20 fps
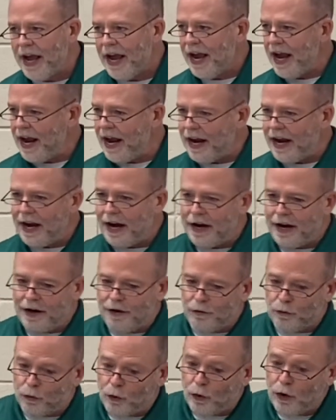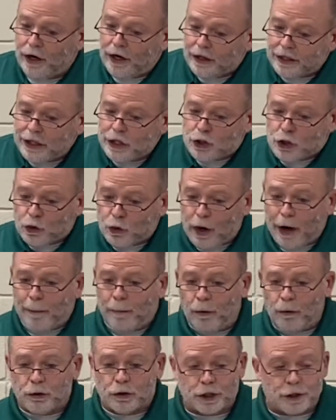and, and it really
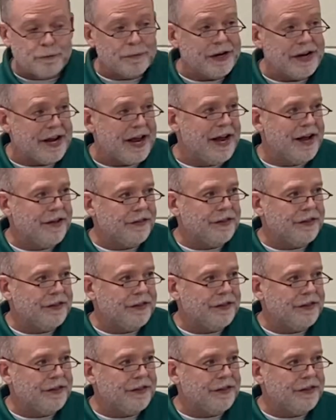troubles me